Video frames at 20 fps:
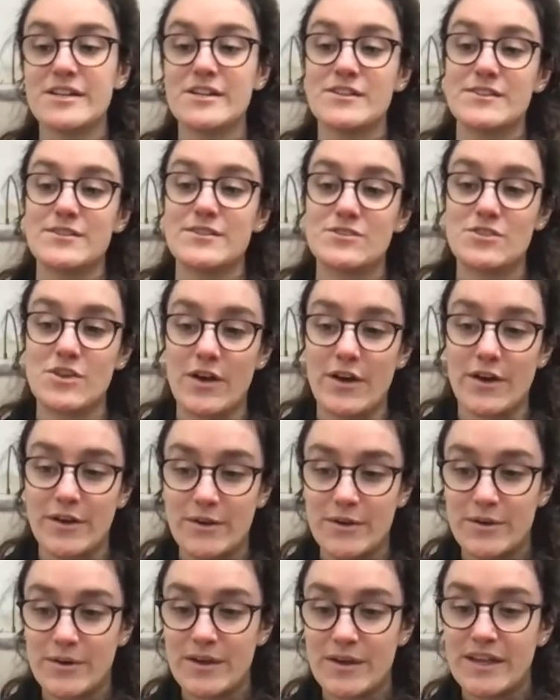
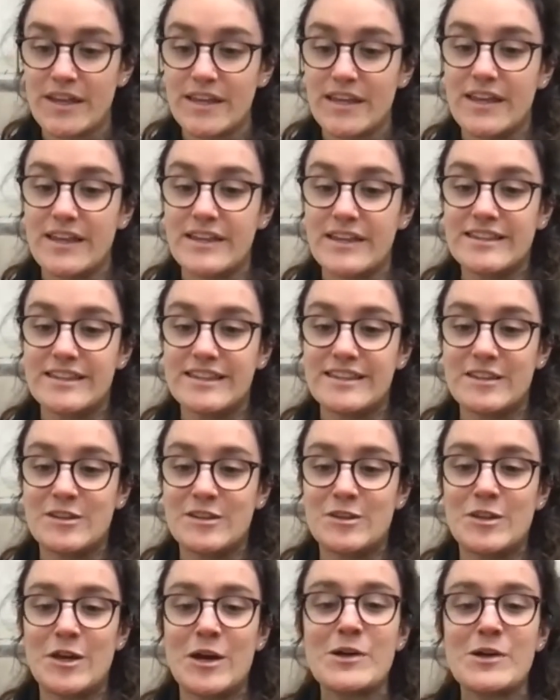So
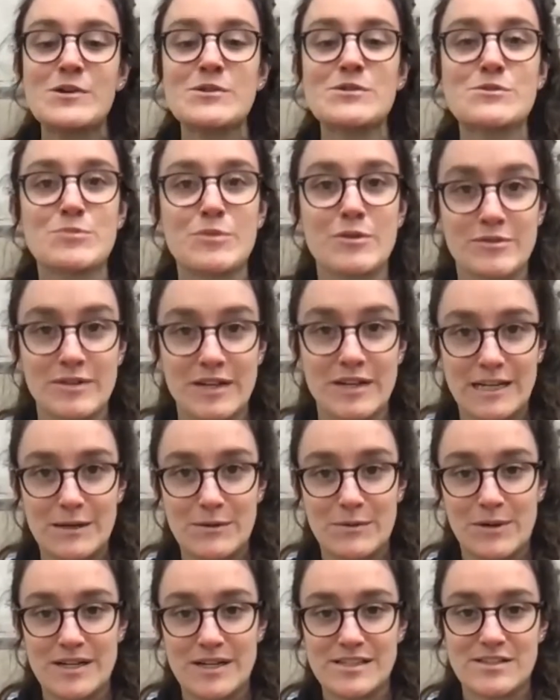those were really
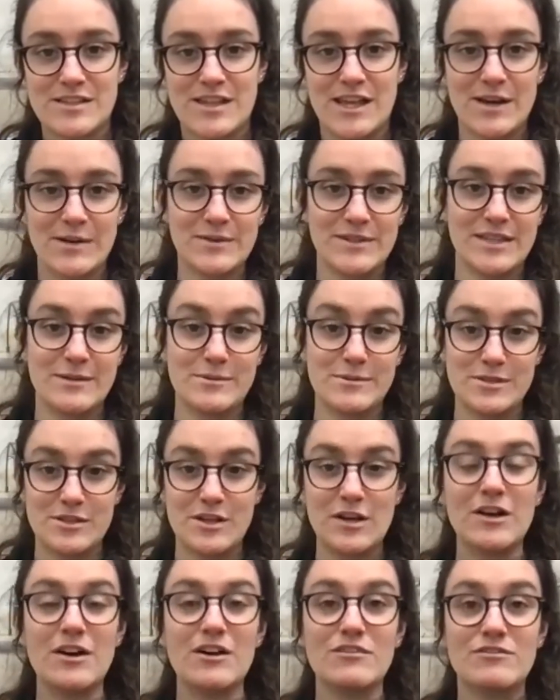quite slow, and there was a
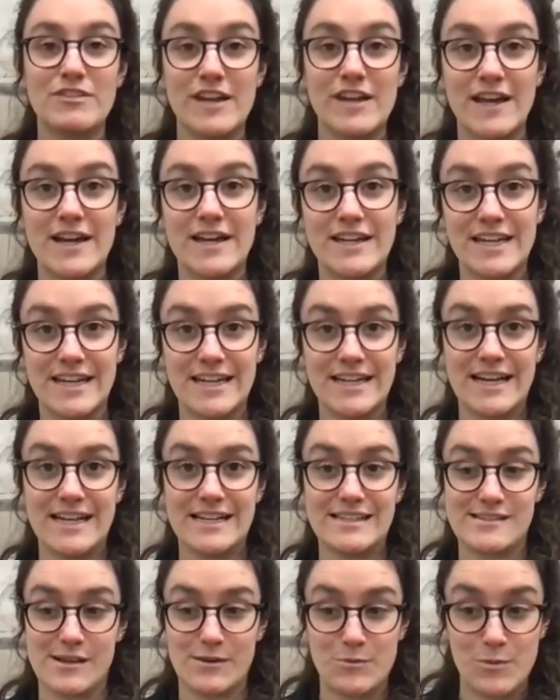lot of learning
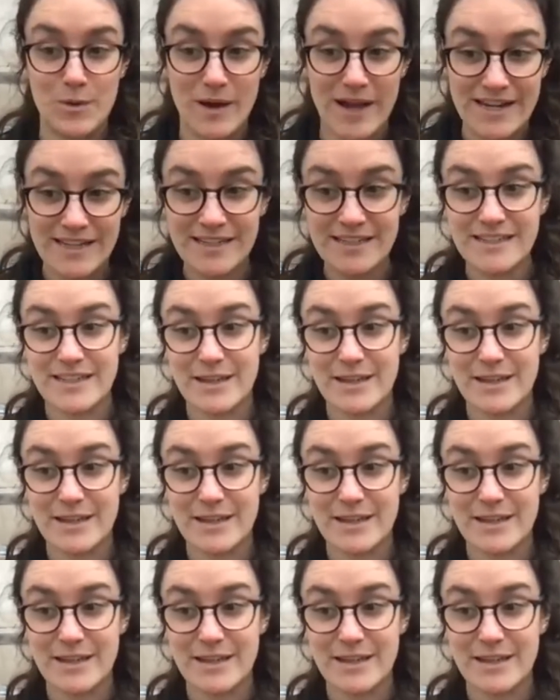as I went.